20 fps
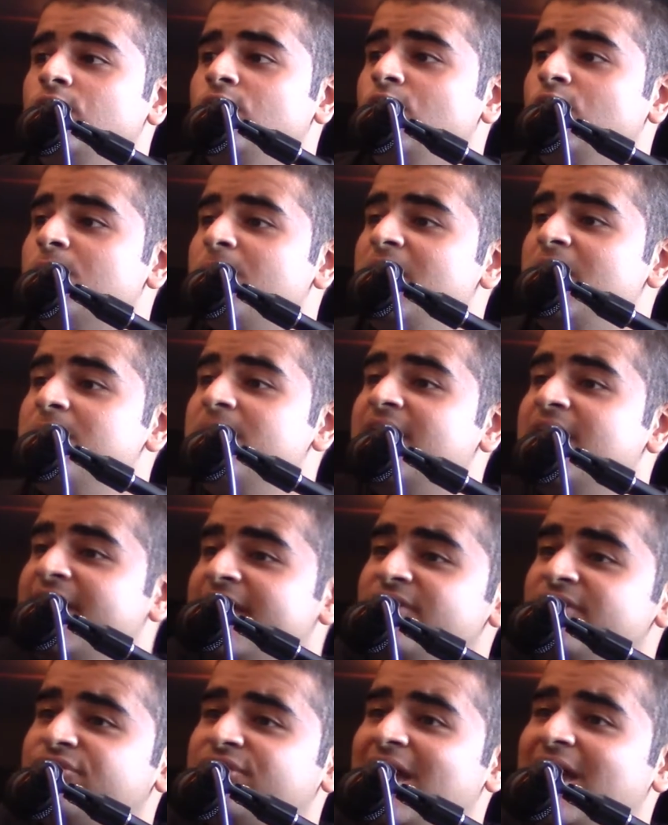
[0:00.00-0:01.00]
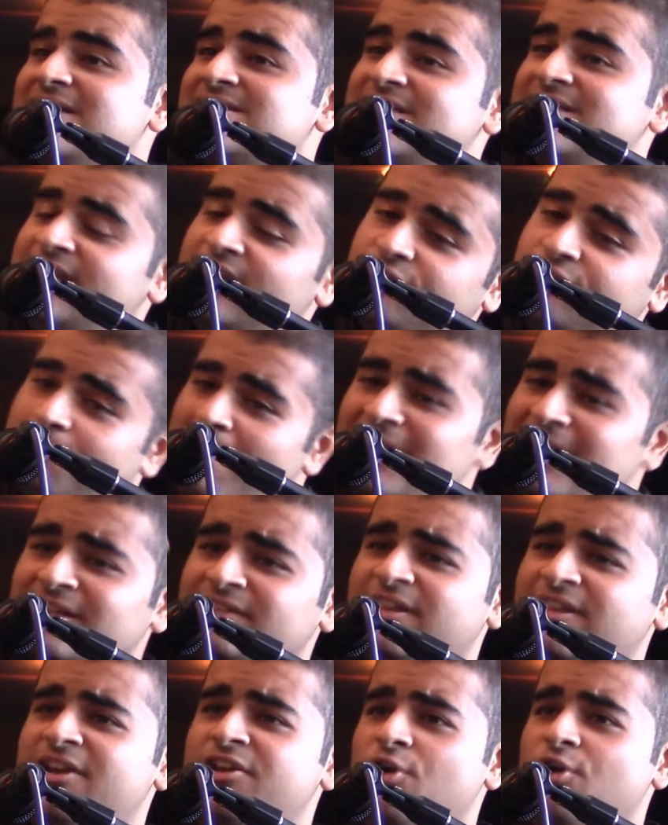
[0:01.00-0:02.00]
Maybe his Yasin is
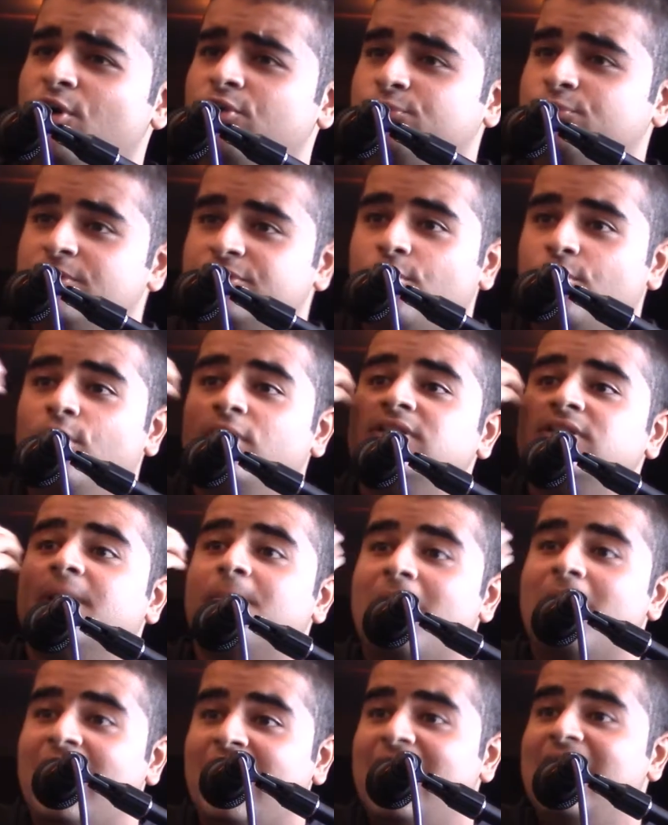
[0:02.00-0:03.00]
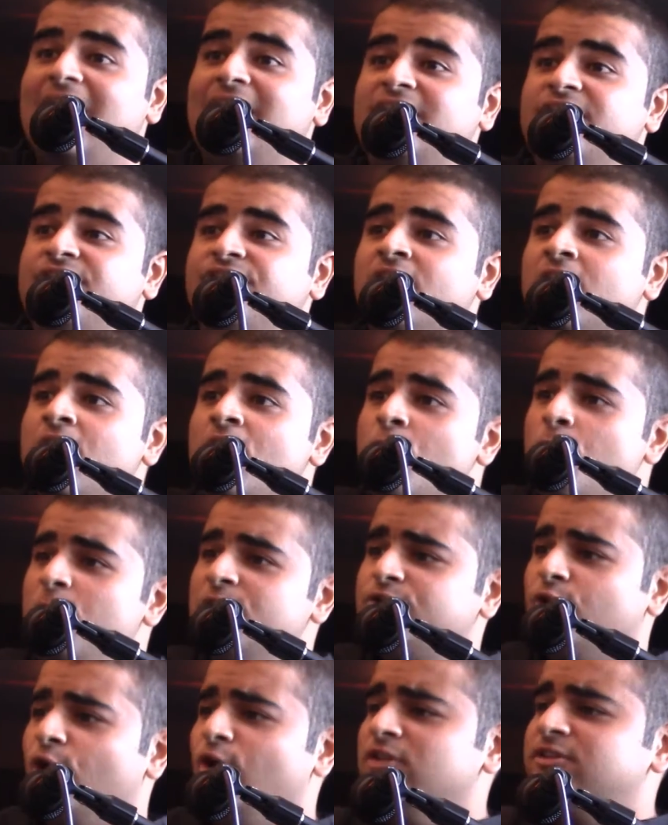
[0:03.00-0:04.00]
better than yours with all the makharij,
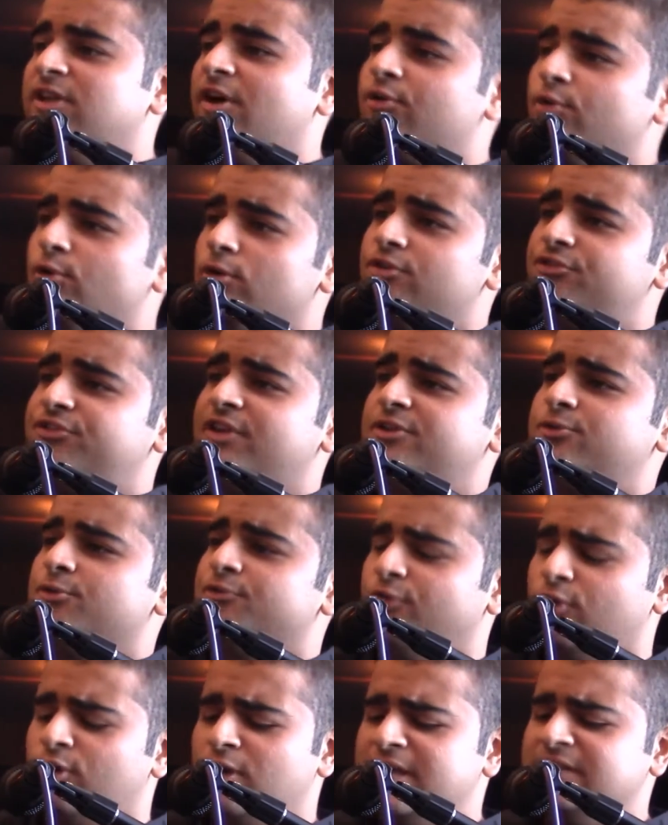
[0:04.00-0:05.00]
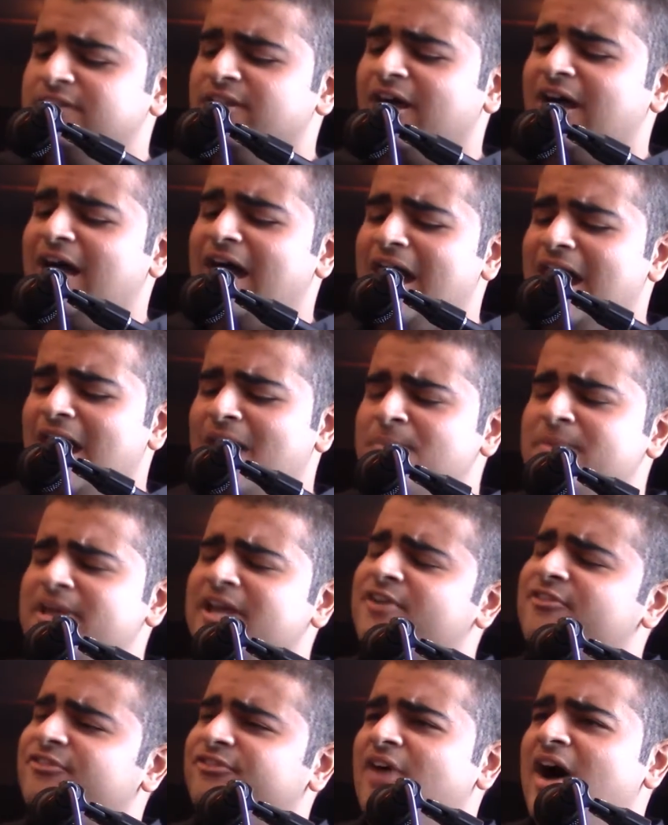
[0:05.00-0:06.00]
with all the rules that you follow. Idgham,
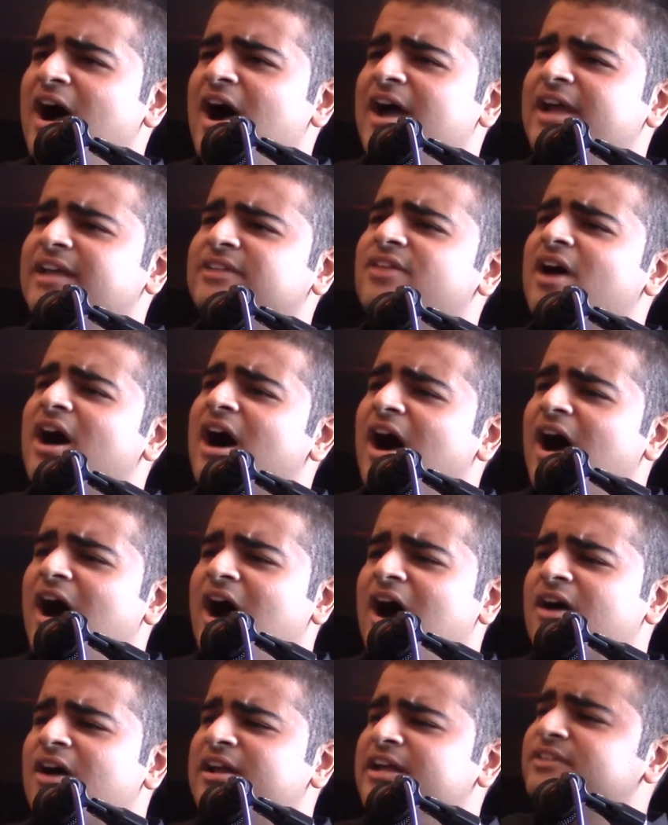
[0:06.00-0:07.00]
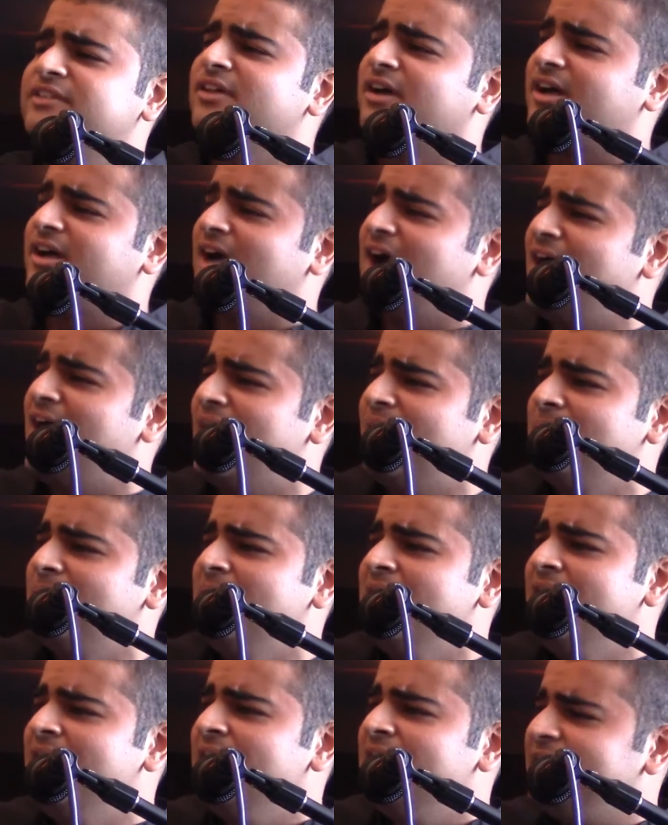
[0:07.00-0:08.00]
ikfa, idhar,
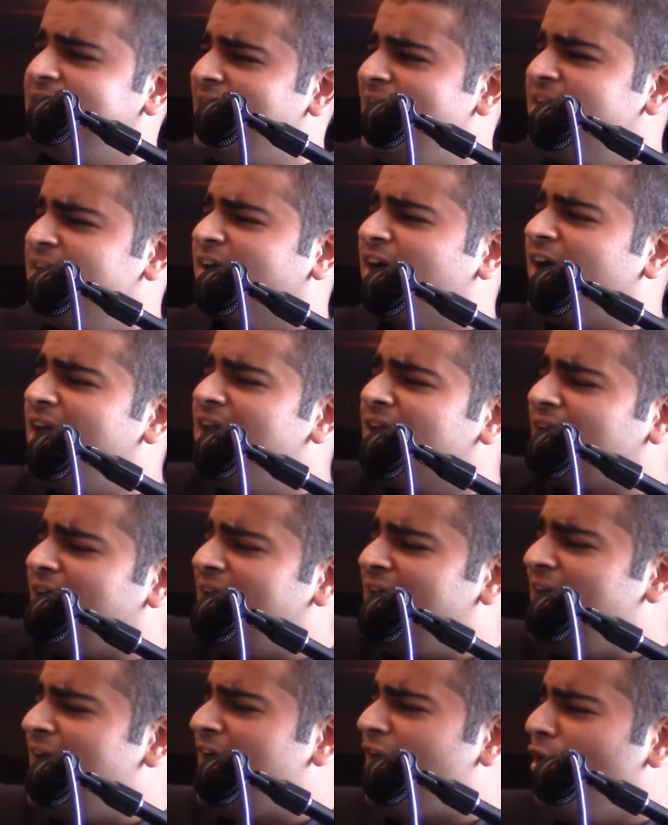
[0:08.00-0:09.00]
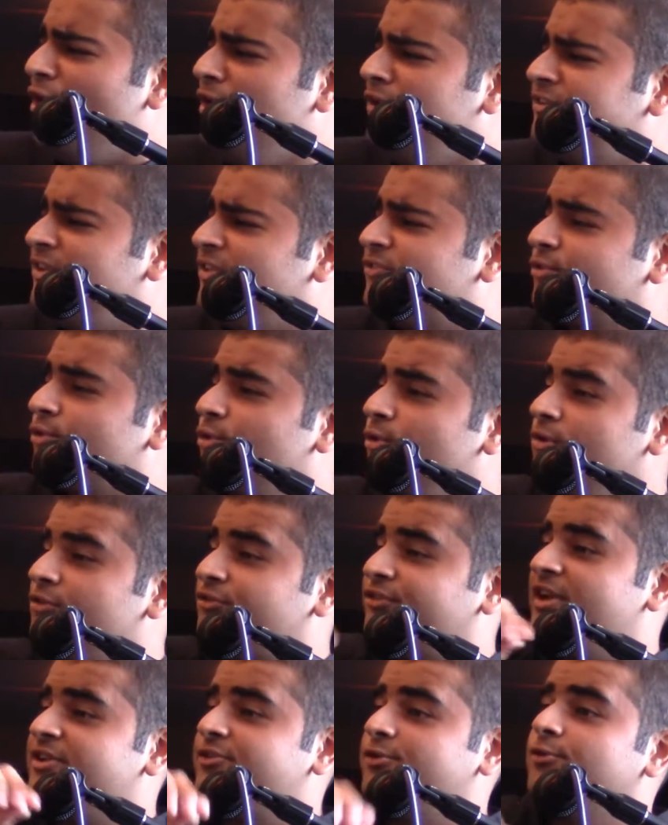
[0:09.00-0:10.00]
idgham, yad, qalqala, all these
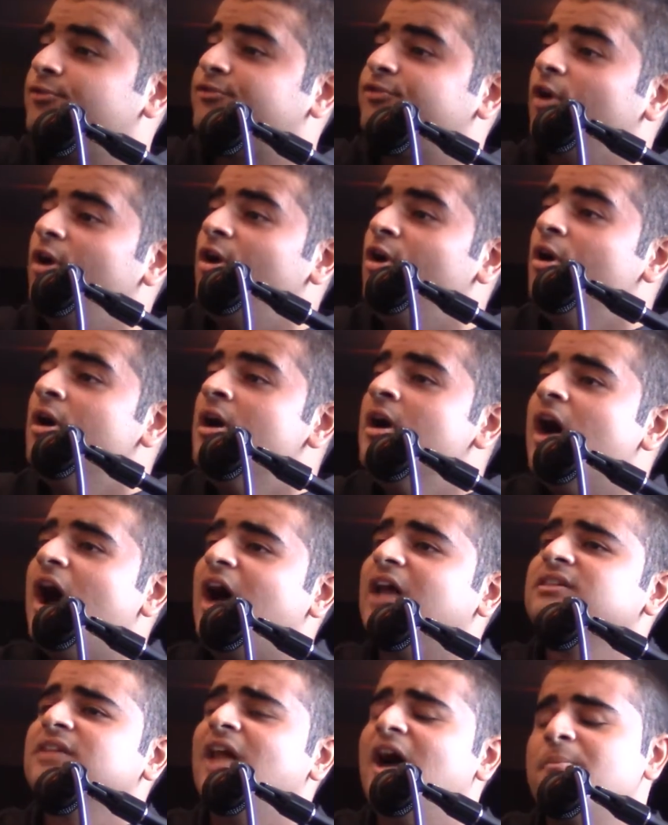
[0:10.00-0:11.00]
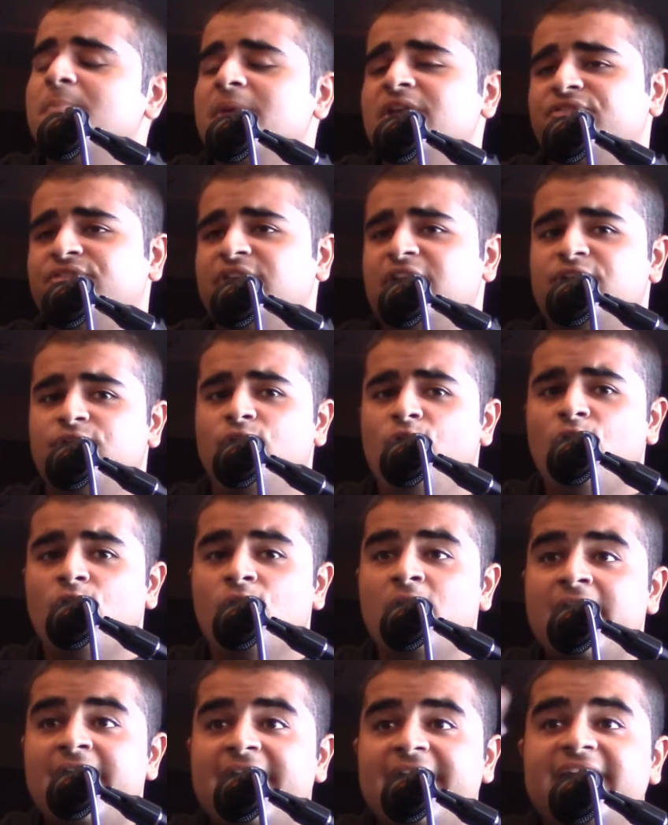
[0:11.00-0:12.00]
rules that you follow. Allah may say,
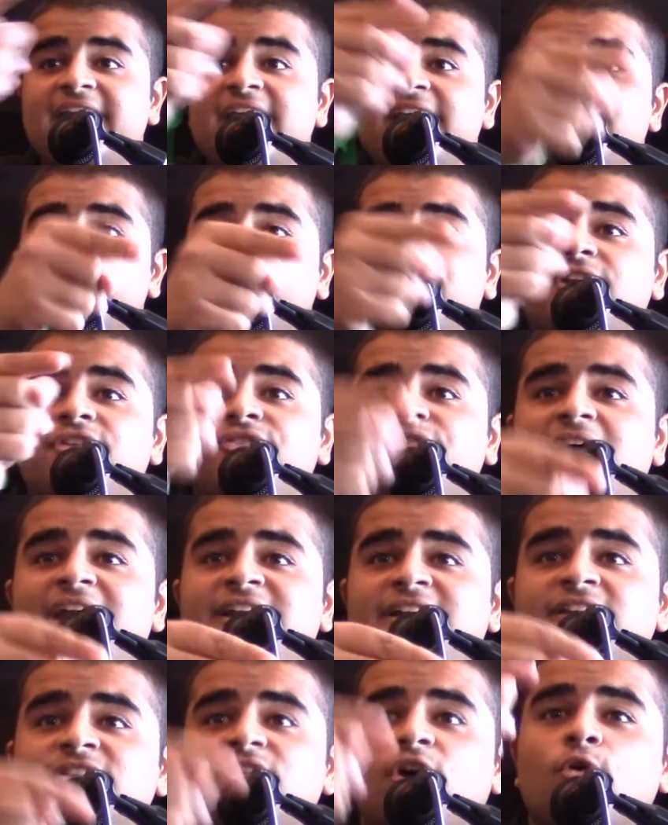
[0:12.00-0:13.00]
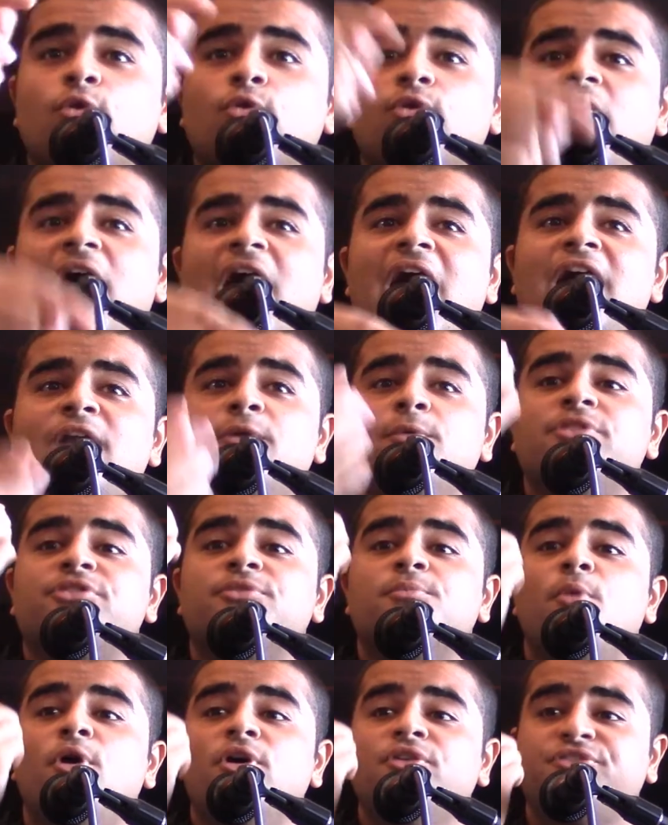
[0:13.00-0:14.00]
no, he is reciting the Qur'an with
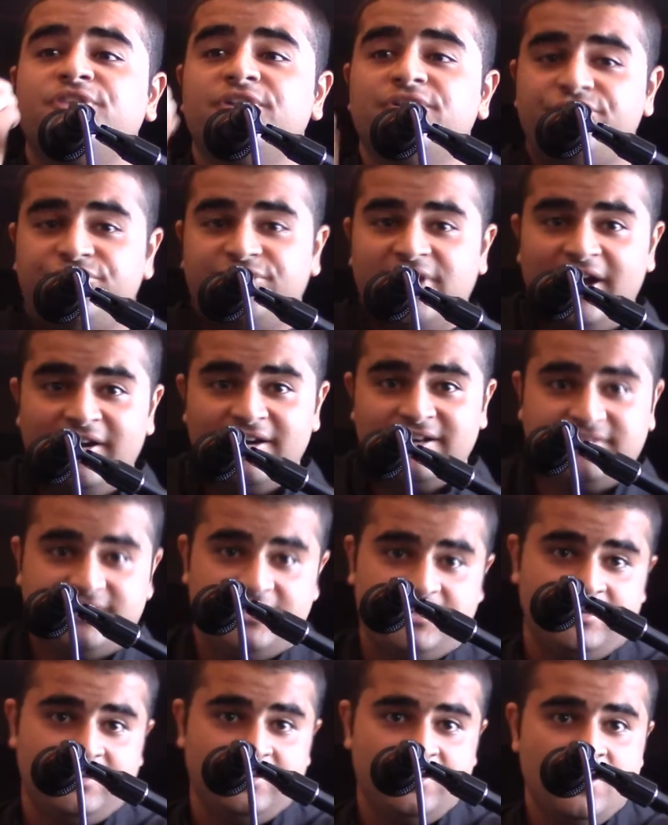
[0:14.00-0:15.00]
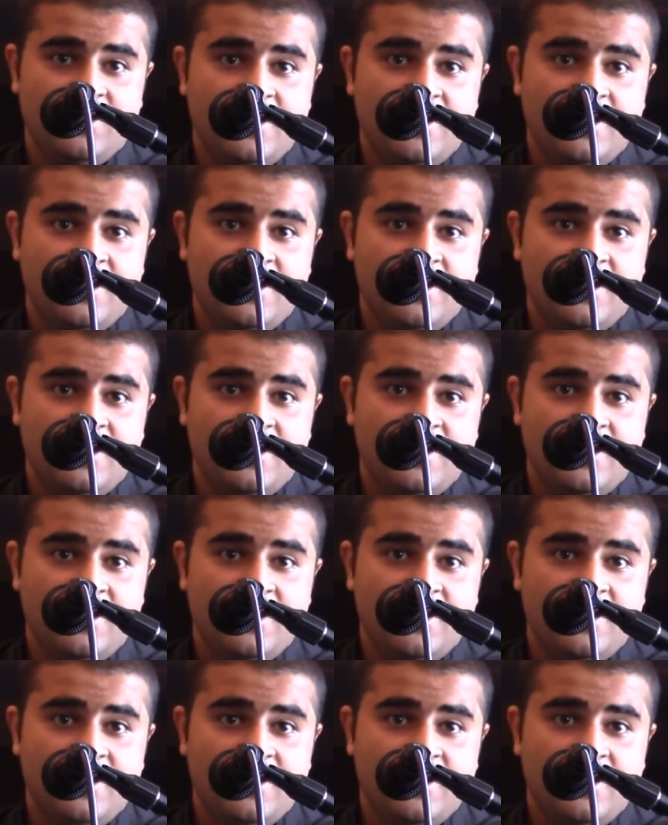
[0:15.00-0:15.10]
more sincerity.